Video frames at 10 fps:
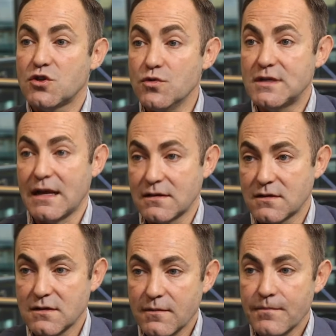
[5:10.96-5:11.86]
two
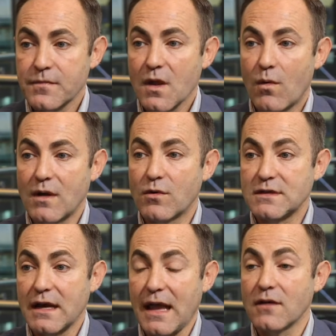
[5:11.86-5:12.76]
tests. One
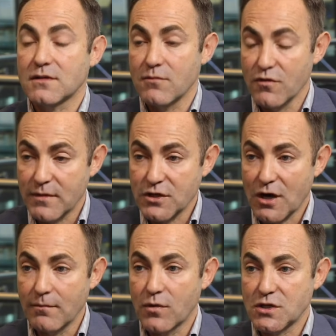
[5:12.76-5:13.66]
was a counter movement jump,